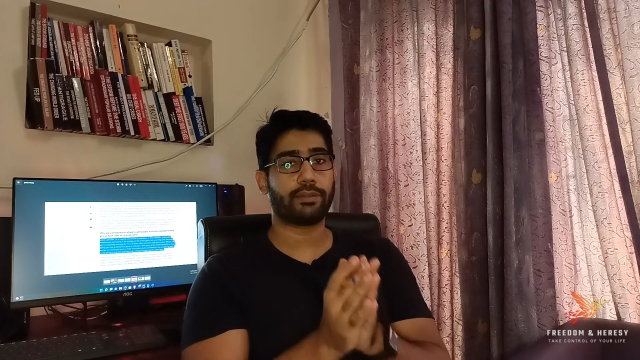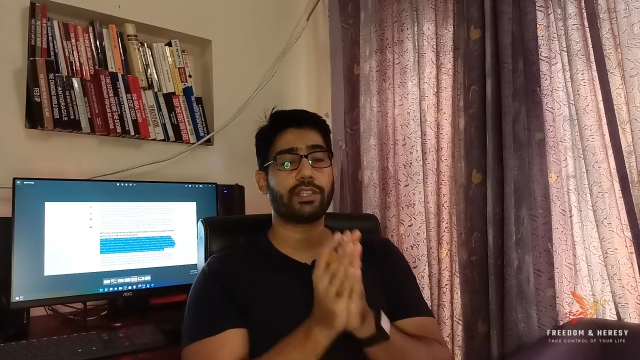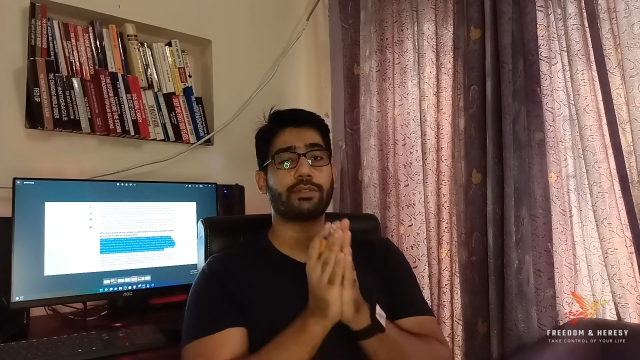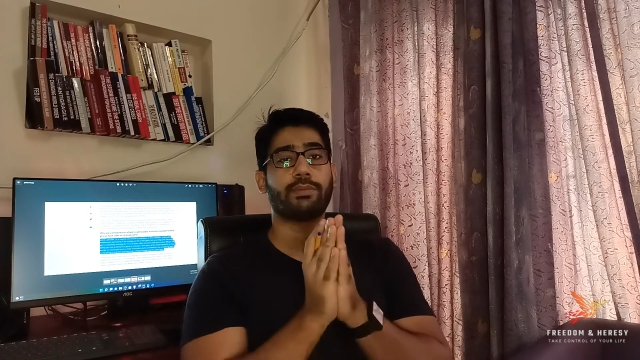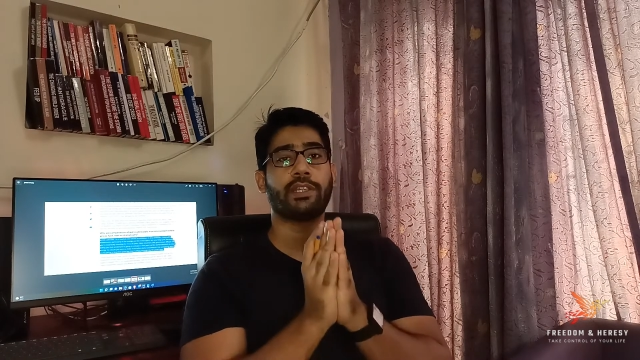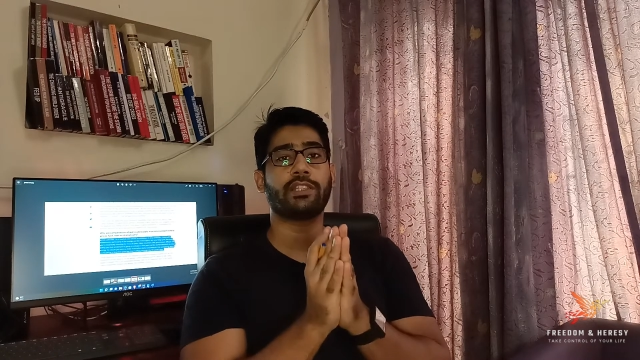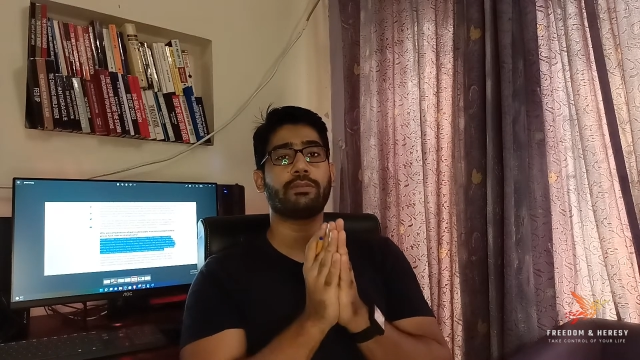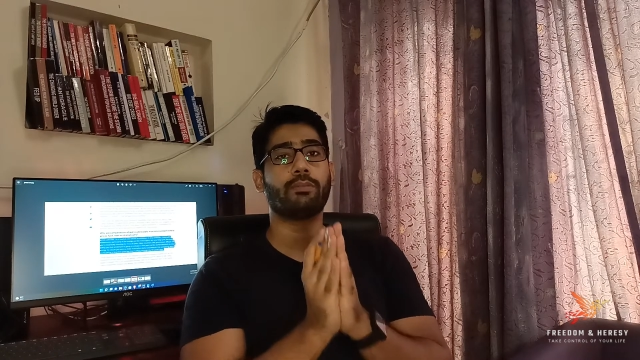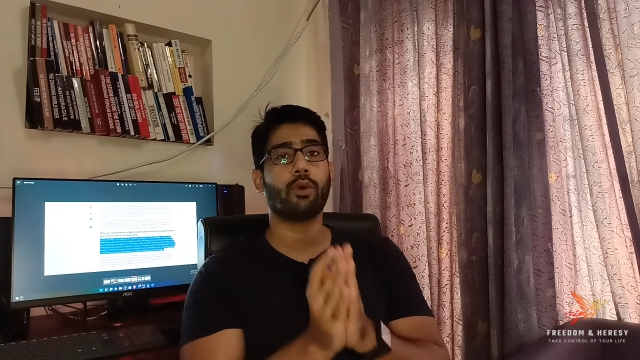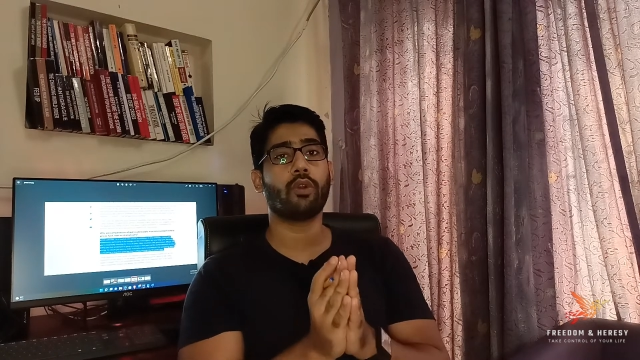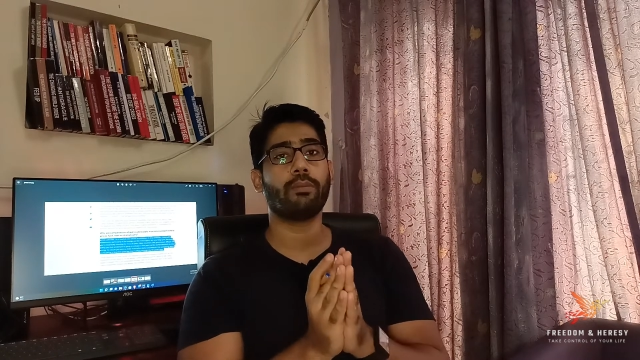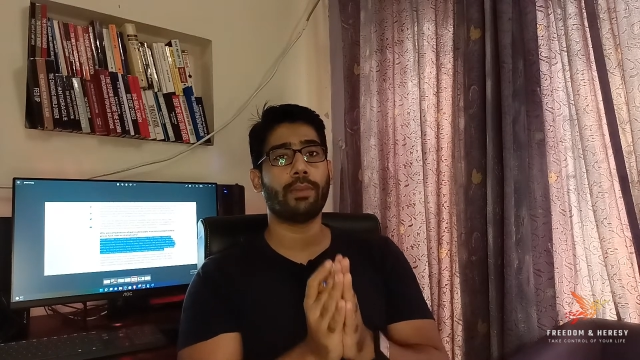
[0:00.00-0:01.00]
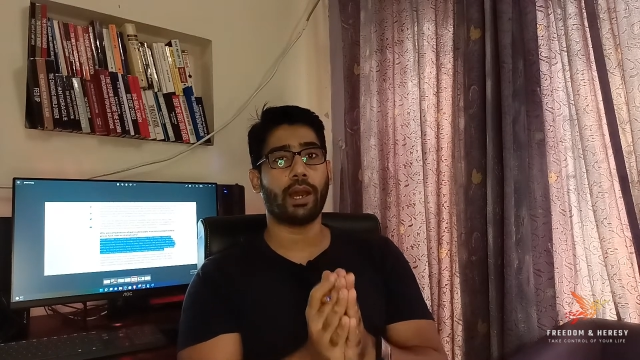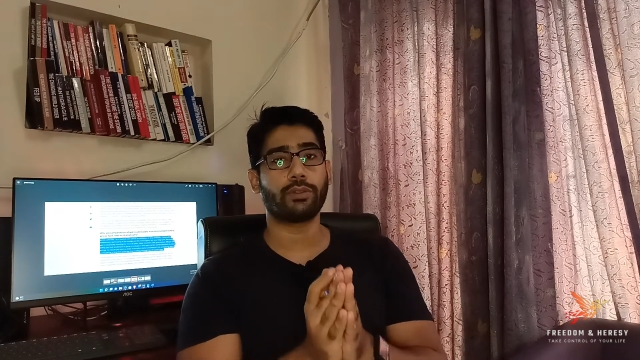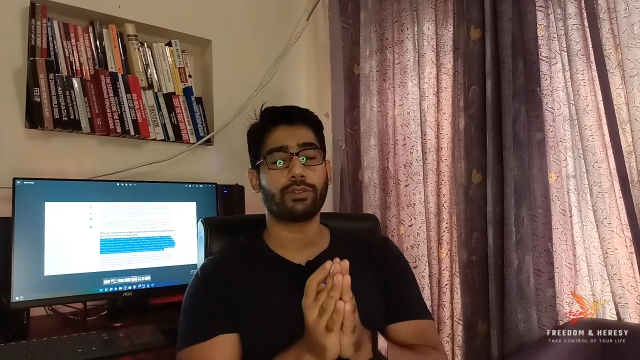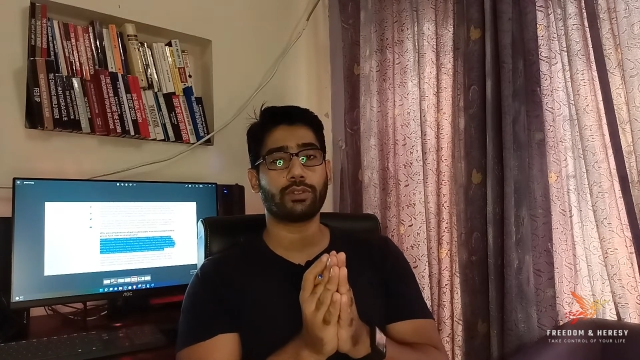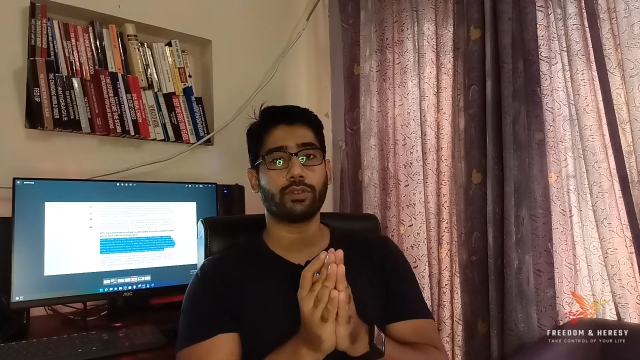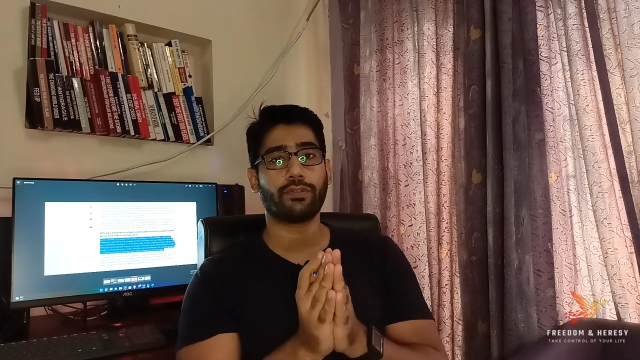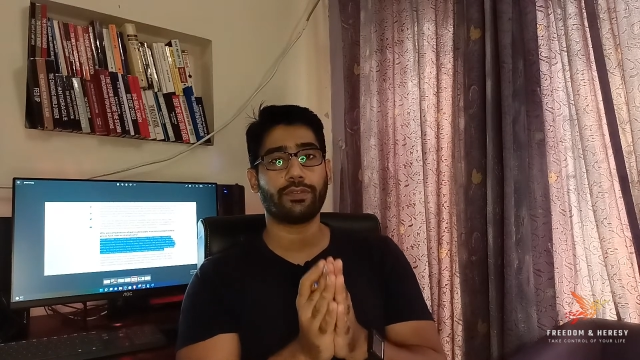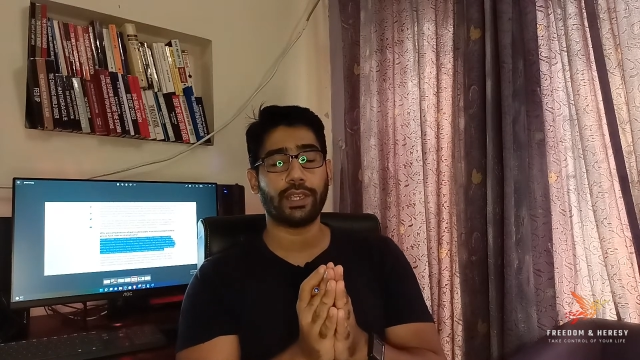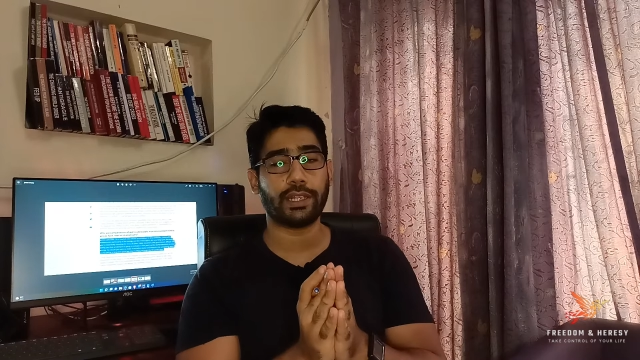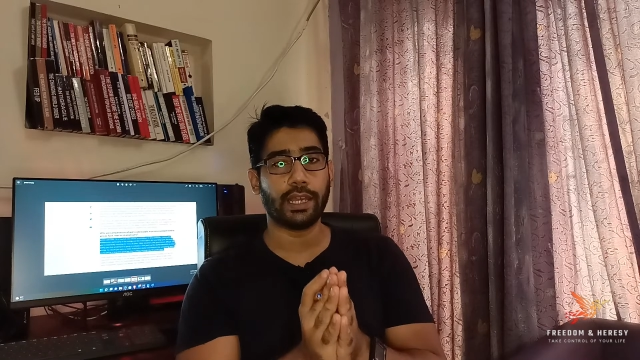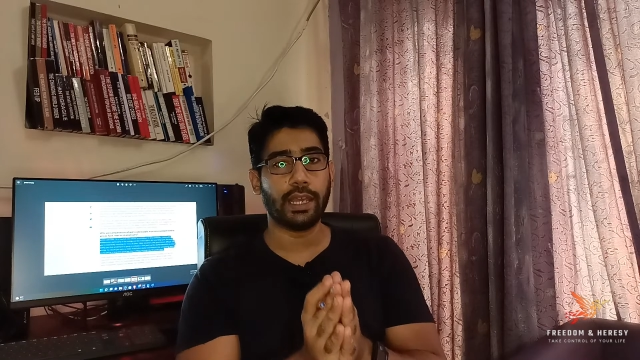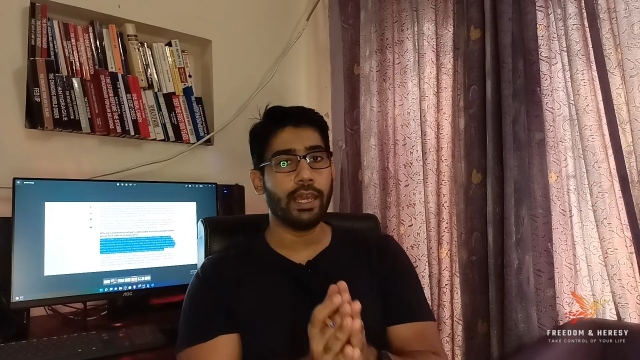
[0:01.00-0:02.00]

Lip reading: This means more mouths to feed,